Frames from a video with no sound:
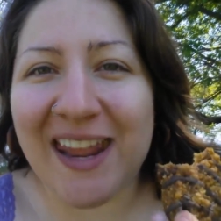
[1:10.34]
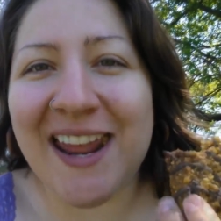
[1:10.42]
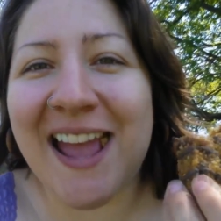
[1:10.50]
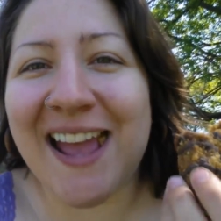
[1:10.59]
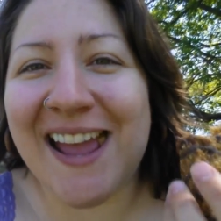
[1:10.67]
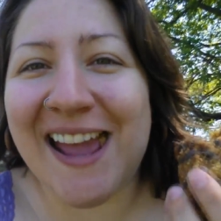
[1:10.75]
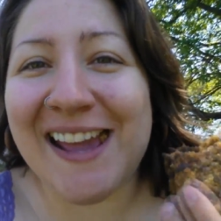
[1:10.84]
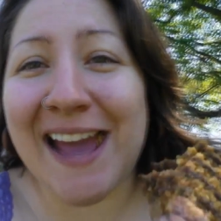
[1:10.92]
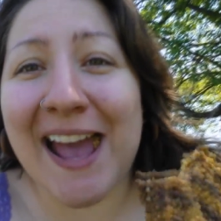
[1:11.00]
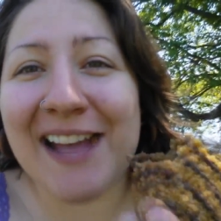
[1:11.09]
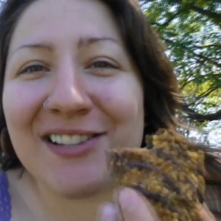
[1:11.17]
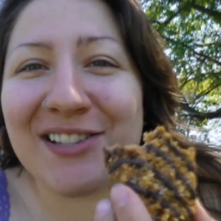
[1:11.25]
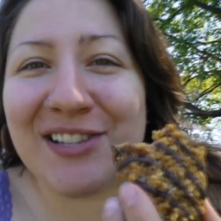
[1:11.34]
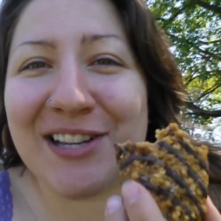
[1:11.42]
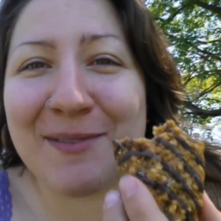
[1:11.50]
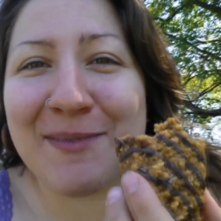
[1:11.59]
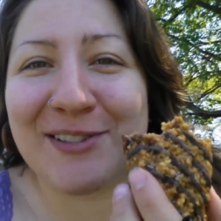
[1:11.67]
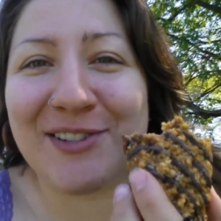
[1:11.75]
I had to
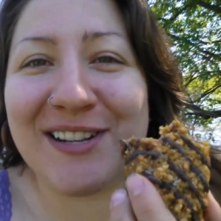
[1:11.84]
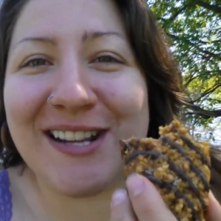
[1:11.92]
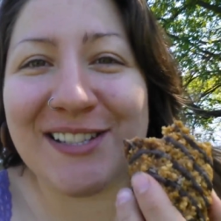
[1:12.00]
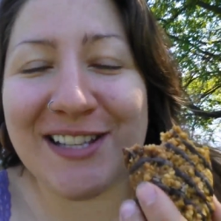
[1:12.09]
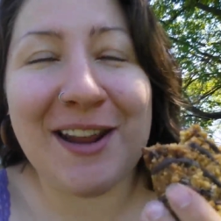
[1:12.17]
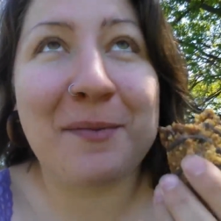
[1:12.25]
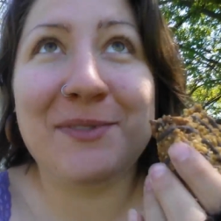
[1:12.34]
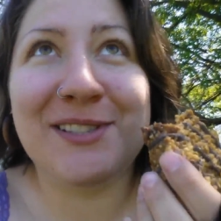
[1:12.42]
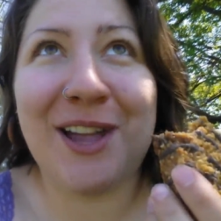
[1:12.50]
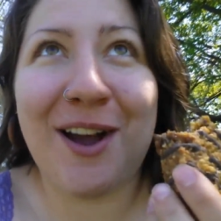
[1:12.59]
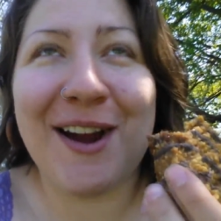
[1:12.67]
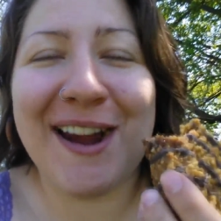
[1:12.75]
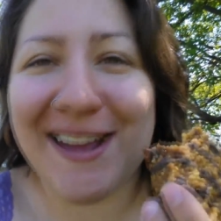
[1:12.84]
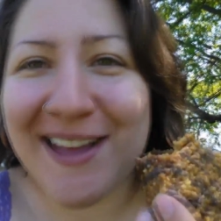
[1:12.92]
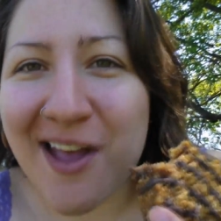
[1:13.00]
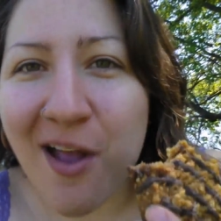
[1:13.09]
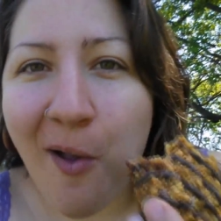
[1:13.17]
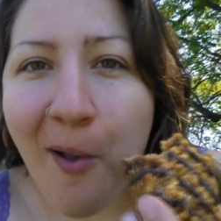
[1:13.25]
take a picture and I said, I'm sorry.
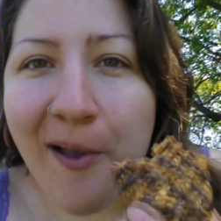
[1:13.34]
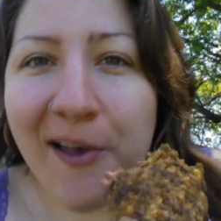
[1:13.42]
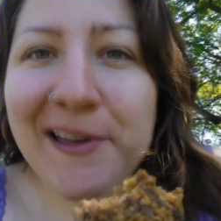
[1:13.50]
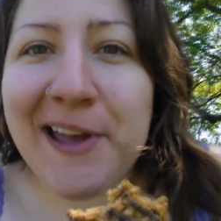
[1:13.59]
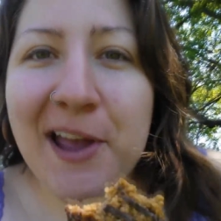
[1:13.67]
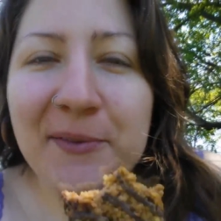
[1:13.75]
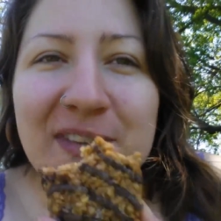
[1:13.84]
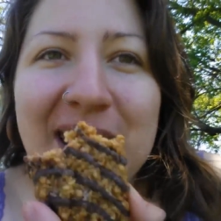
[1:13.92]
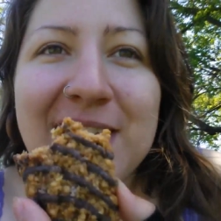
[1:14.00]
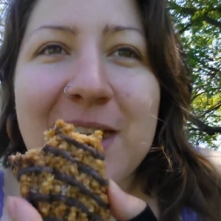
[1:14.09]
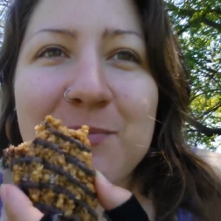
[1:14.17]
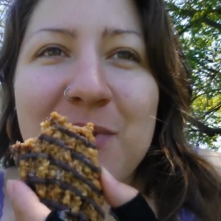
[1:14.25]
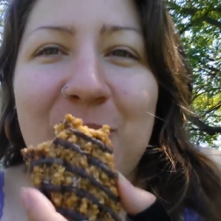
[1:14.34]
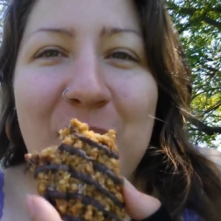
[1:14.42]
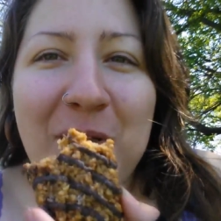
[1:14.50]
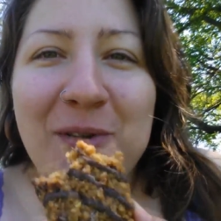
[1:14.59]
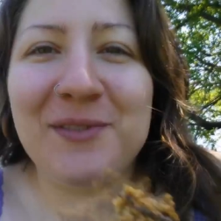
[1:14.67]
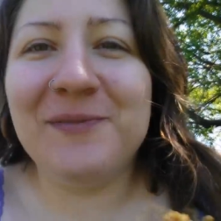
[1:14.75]
I have to hang up the
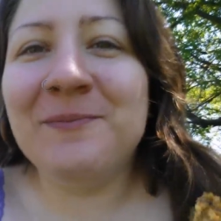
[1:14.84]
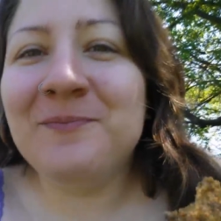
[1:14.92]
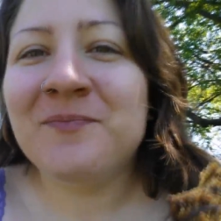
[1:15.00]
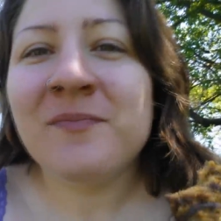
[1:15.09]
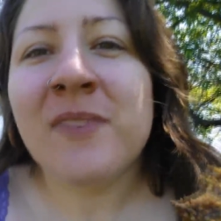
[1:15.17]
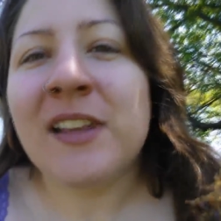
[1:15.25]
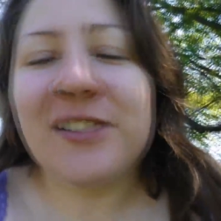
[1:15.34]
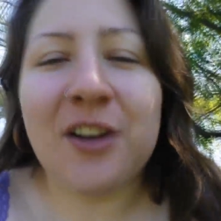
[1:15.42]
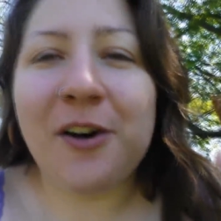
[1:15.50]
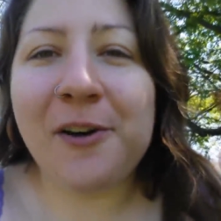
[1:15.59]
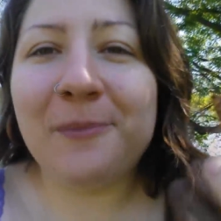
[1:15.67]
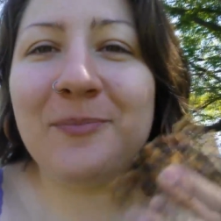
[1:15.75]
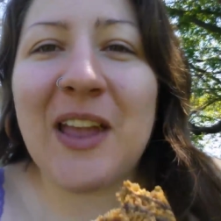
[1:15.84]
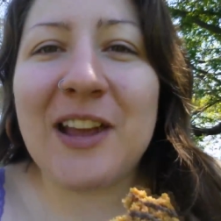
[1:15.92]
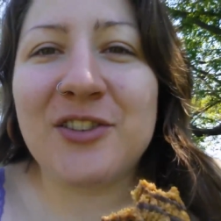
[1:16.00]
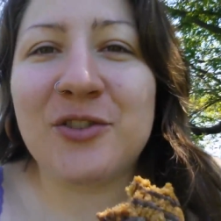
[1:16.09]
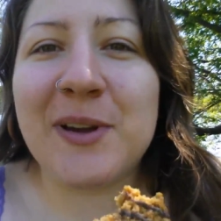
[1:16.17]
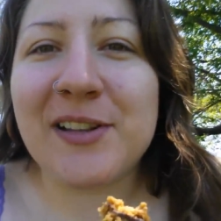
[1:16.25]
phone. So
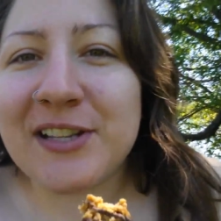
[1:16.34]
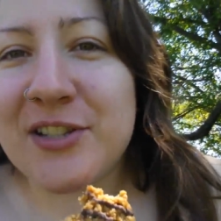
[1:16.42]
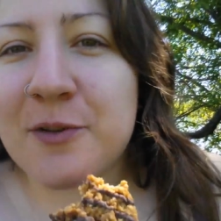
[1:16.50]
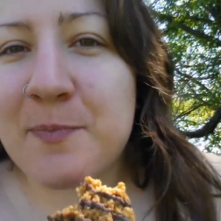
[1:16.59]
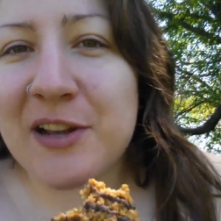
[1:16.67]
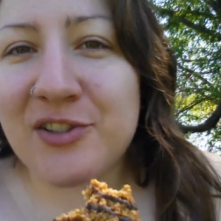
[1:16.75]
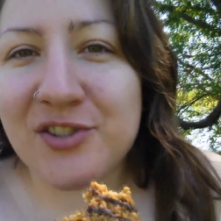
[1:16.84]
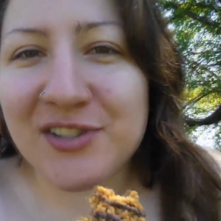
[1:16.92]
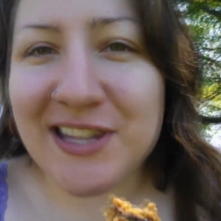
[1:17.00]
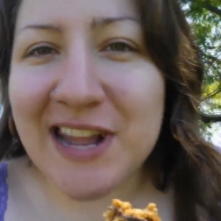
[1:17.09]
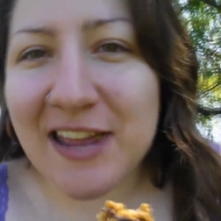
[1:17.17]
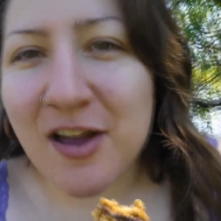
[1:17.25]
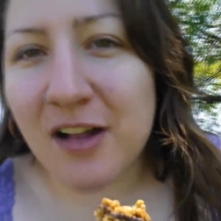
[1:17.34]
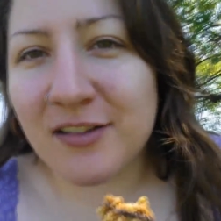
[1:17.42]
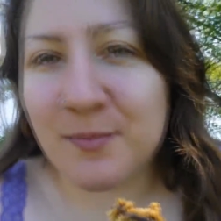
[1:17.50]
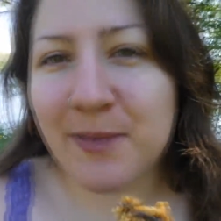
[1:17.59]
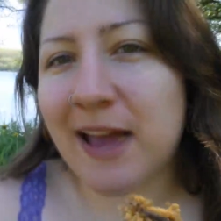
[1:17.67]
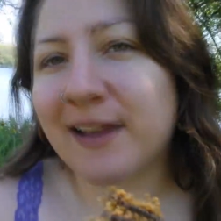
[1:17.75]
I quickly took pictures and I
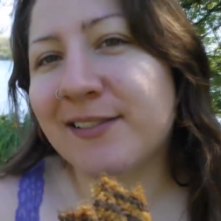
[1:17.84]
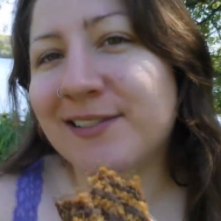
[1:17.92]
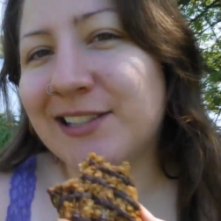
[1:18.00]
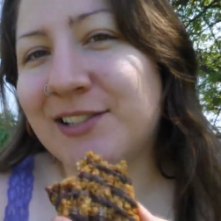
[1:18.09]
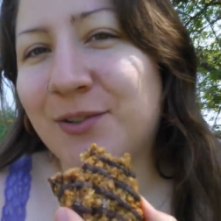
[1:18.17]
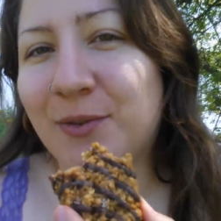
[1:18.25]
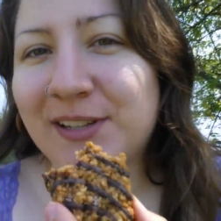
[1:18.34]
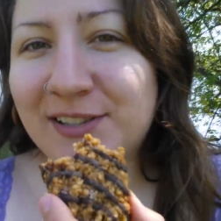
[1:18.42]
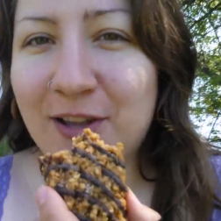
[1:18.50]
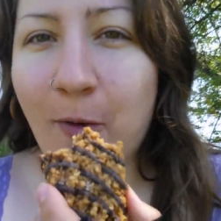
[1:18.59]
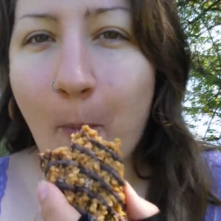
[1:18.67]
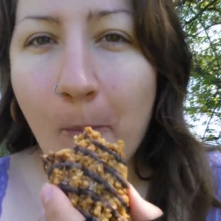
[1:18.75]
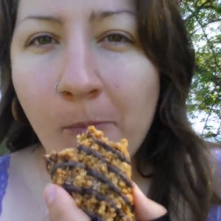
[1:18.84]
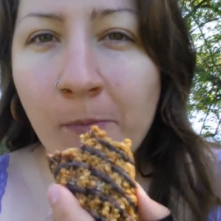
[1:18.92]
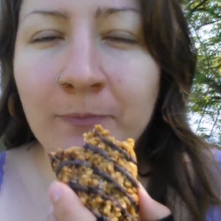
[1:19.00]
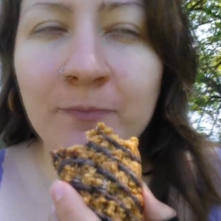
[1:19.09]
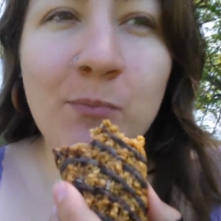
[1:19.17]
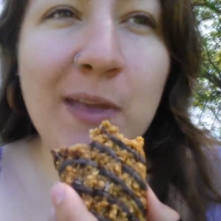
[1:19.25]
called him back and said sorry. So,
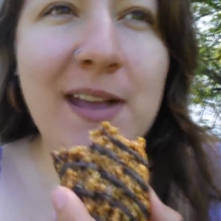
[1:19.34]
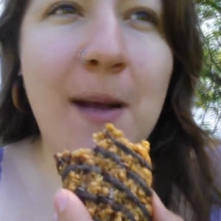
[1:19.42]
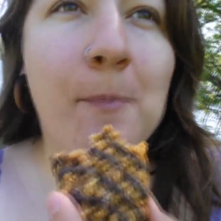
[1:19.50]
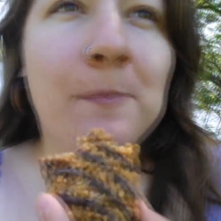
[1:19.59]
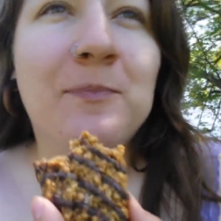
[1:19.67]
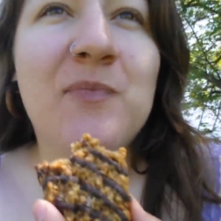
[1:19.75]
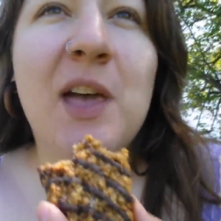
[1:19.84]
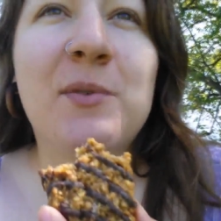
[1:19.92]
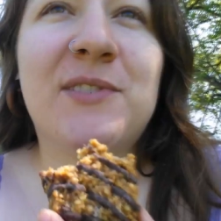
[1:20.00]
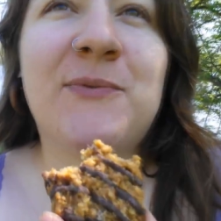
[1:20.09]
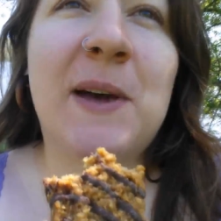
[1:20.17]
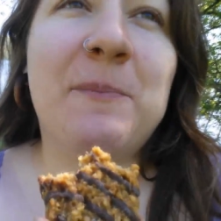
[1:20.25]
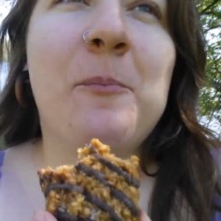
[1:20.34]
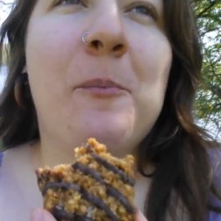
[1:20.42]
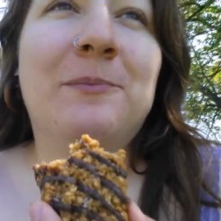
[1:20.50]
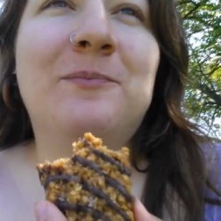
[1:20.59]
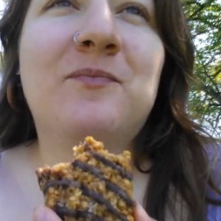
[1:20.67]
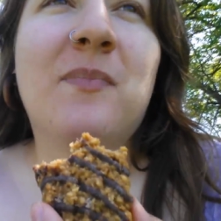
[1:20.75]
but yeah, that was fun.
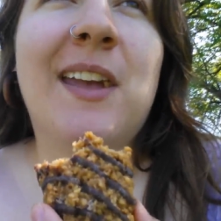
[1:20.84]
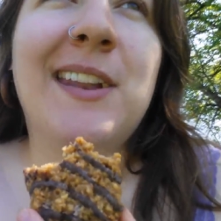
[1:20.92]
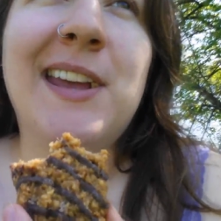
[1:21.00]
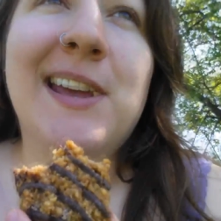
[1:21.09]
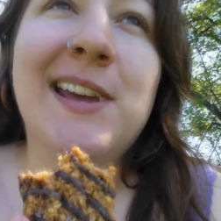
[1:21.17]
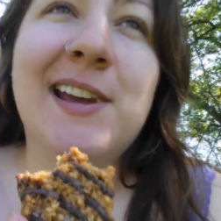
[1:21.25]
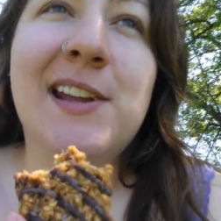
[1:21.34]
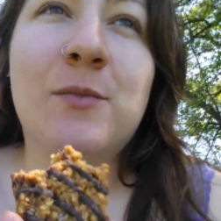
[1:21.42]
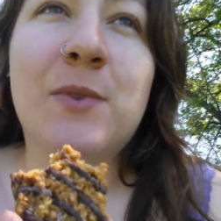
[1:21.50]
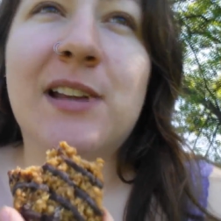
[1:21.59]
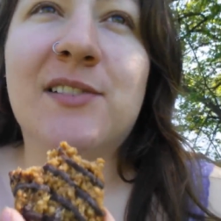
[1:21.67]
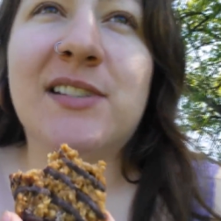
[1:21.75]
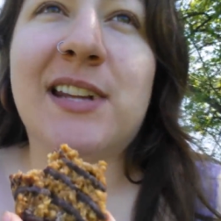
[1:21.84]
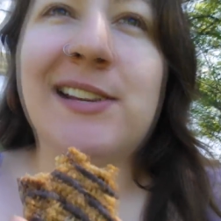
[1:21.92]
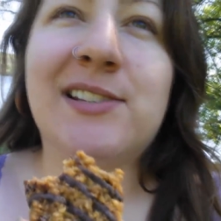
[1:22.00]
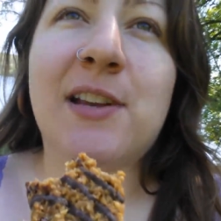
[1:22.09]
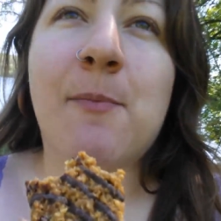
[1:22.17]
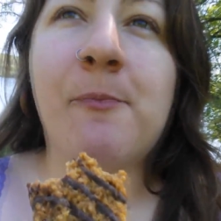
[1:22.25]
And then what else did
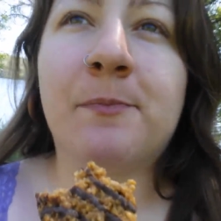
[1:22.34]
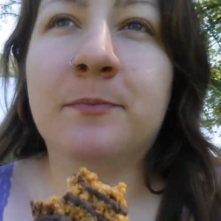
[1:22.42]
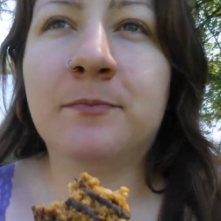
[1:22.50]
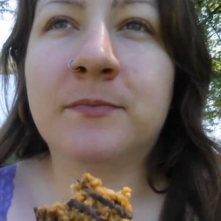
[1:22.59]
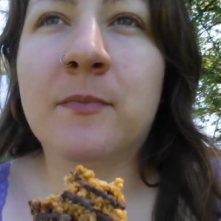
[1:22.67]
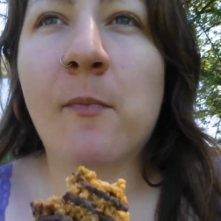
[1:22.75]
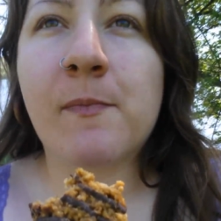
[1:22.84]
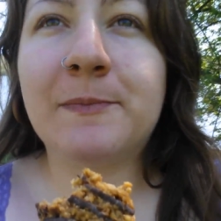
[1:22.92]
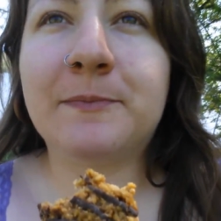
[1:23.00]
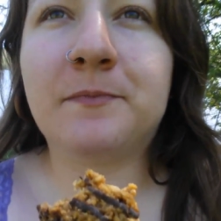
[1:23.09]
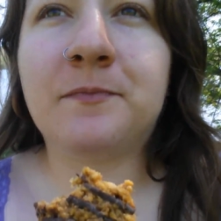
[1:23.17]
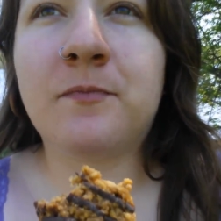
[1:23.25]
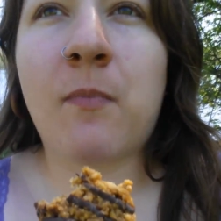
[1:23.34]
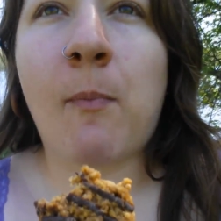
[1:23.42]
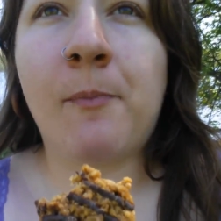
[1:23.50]
I see? Mm.